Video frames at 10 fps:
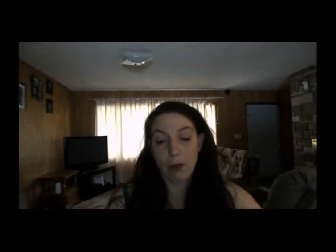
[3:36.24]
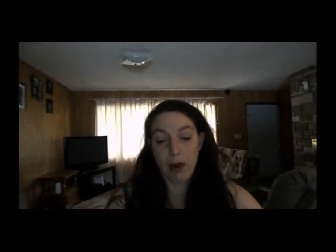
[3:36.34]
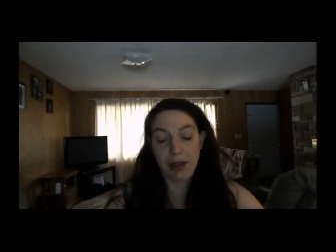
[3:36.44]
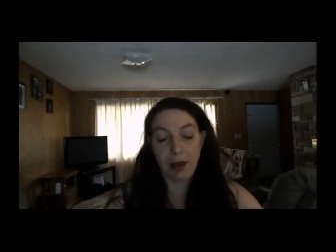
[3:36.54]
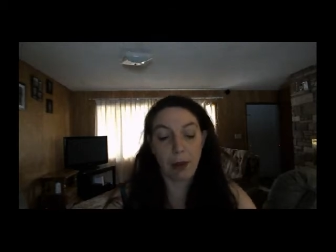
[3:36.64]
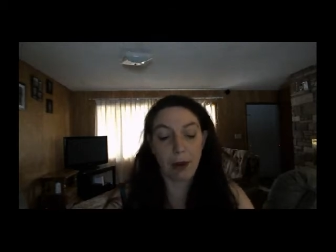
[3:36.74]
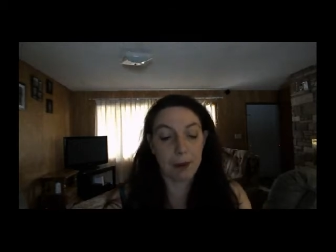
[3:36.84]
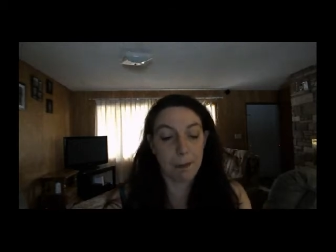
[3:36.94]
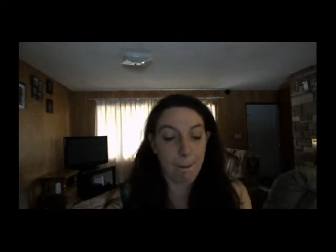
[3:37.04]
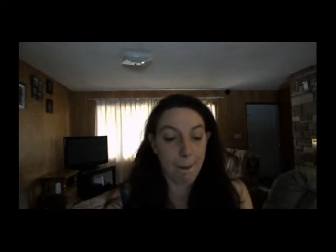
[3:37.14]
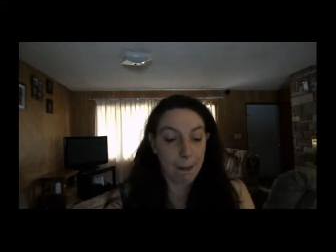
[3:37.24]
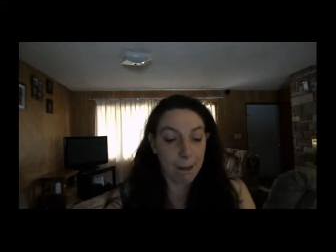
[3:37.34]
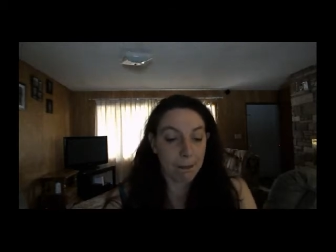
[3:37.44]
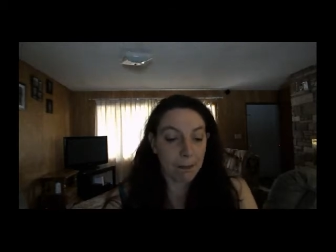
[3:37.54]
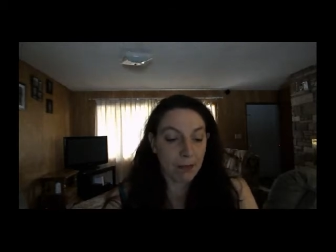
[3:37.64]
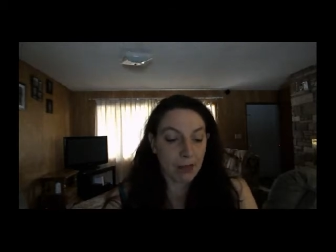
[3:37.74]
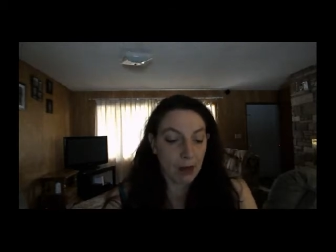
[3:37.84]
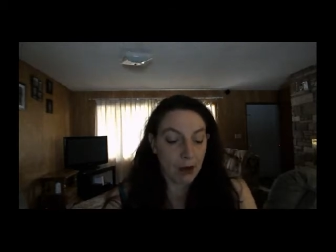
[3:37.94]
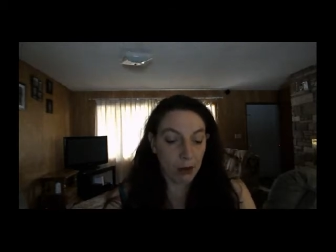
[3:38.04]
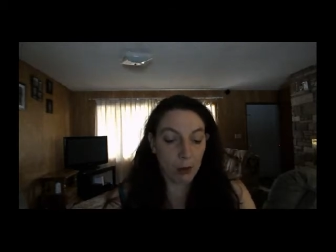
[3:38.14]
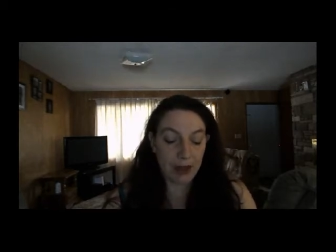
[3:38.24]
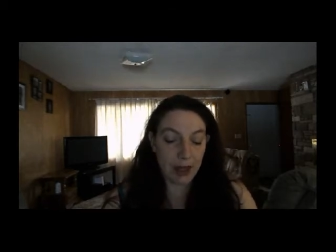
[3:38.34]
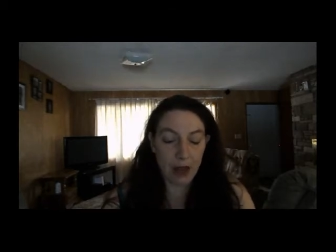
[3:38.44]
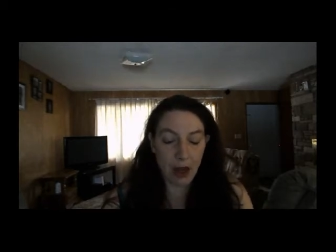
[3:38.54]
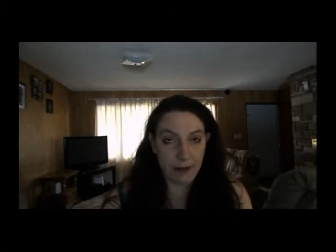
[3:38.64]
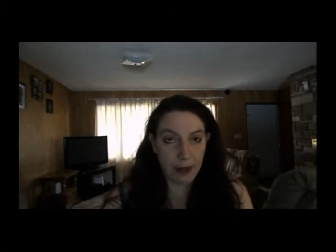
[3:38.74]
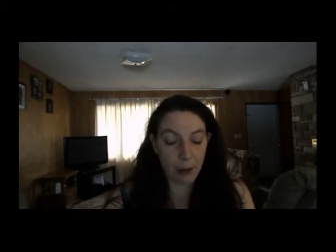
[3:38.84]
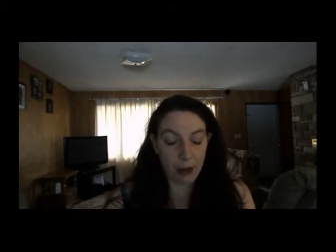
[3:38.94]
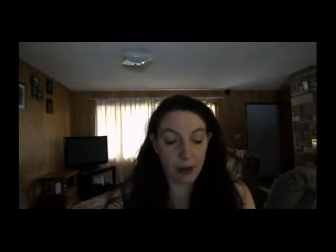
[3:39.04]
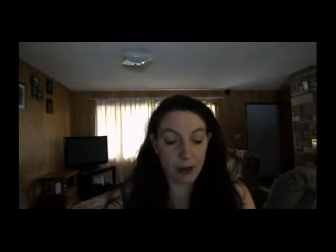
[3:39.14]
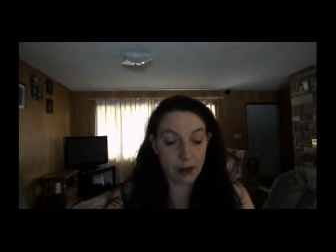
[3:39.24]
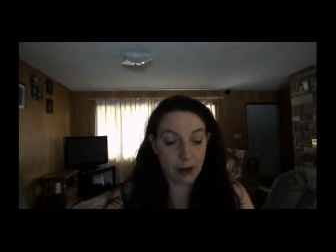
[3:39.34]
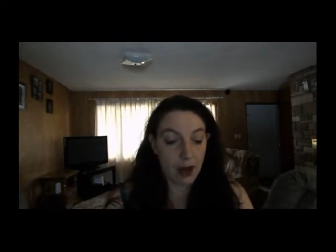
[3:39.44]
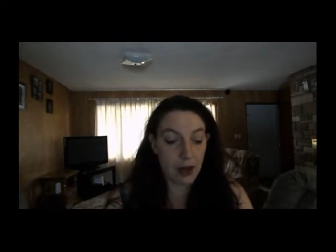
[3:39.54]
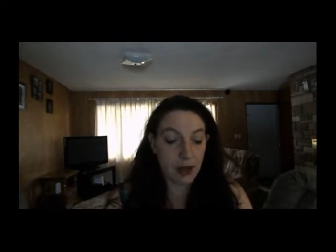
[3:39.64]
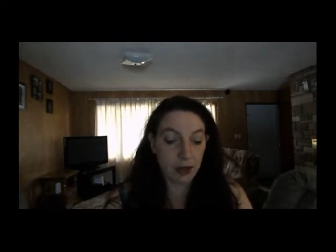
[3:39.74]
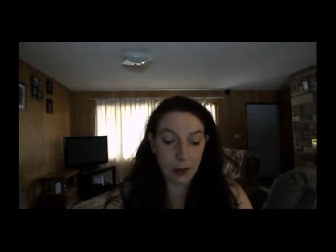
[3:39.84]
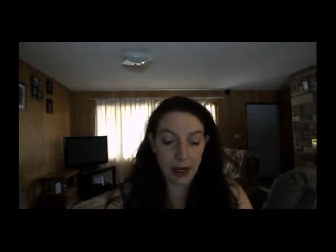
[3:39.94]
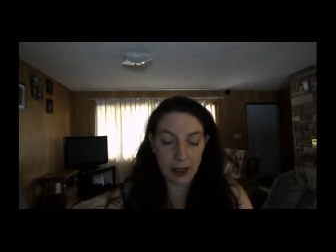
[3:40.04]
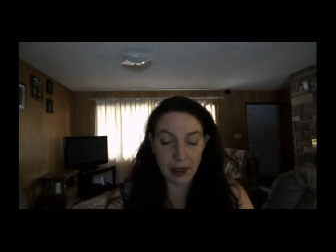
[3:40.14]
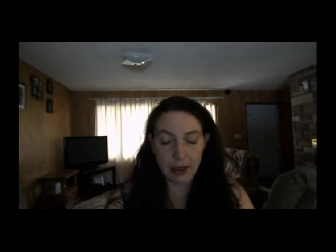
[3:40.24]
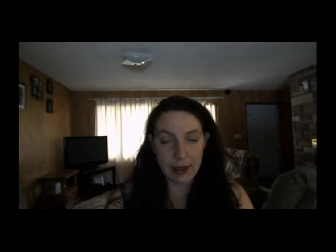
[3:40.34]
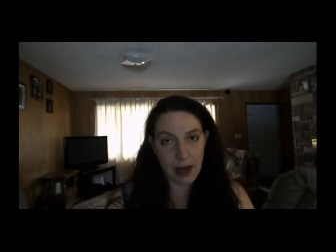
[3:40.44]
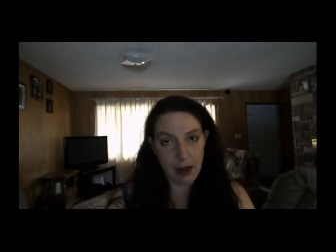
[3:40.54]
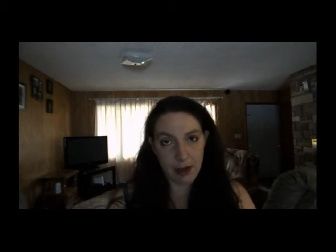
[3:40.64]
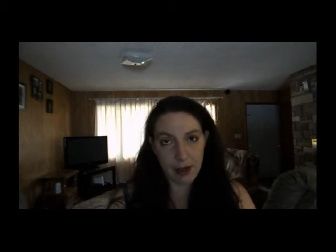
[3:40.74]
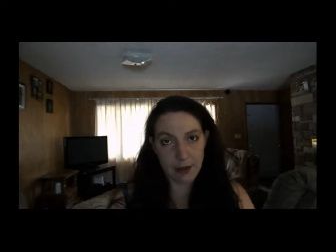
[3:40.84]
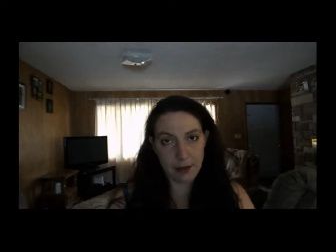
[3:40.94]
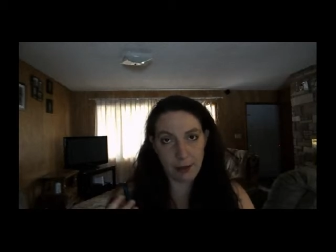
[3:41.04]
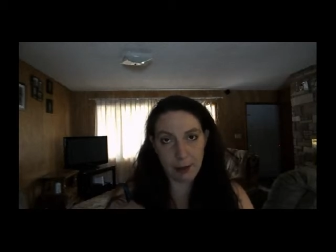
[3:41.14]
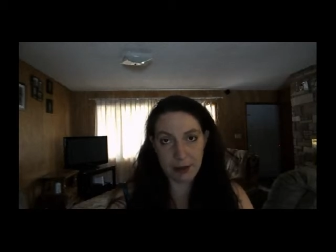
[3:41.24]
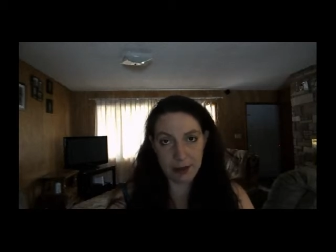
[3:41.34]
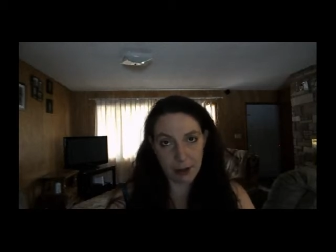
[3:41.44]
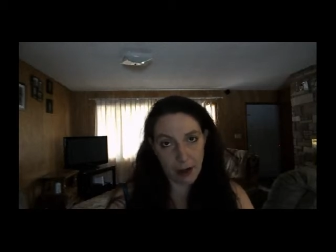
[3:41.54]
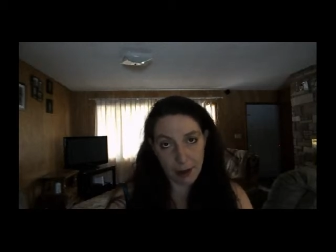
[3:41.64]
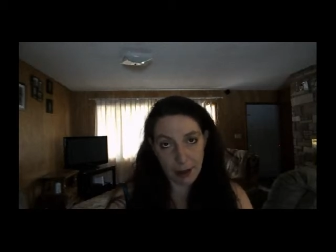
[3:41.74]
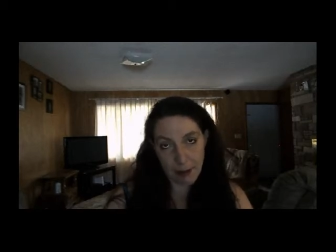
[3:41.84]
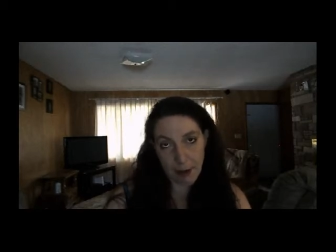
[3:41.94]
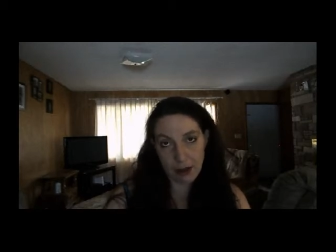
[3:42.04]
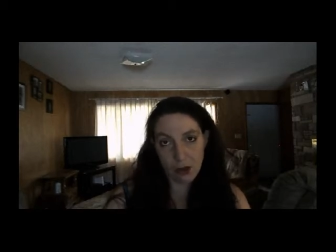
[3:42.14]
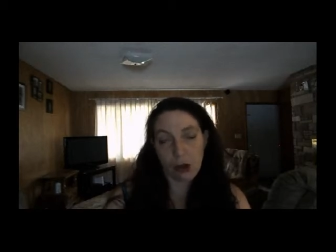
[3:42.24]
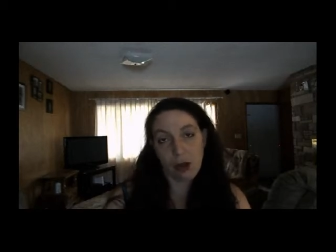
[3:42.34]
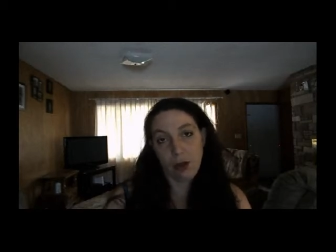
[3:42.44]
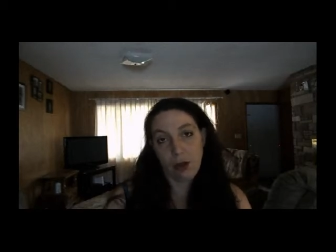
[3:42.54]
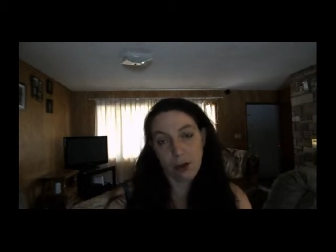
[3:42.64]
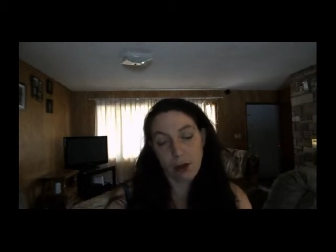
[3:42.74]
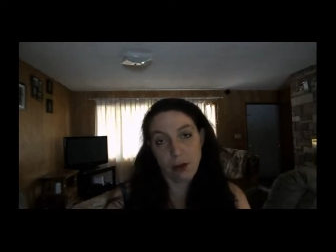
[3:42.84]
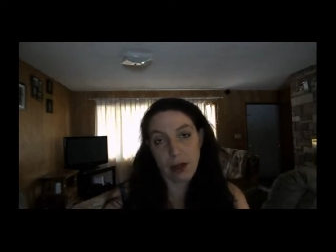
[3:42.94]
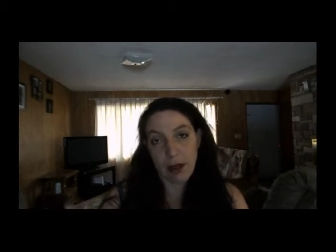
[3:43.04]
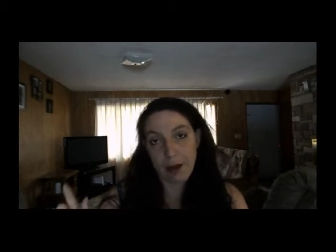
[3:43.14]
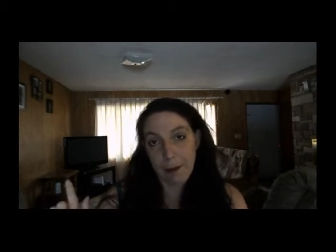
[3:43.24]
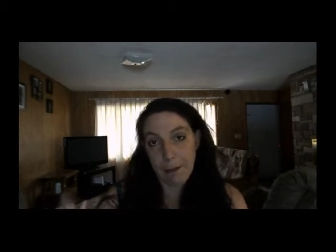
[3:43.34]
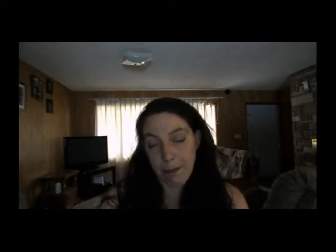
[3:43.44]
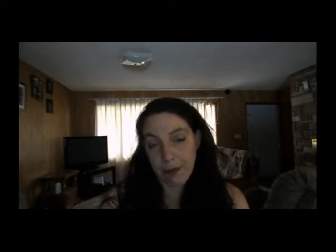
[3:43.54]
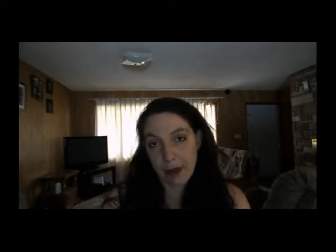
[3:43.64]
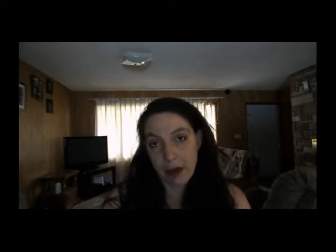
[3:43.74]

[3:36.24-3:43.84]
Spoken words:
well they work or what they thought of their work. Another way that you can tell is for books that are already published. You can go to their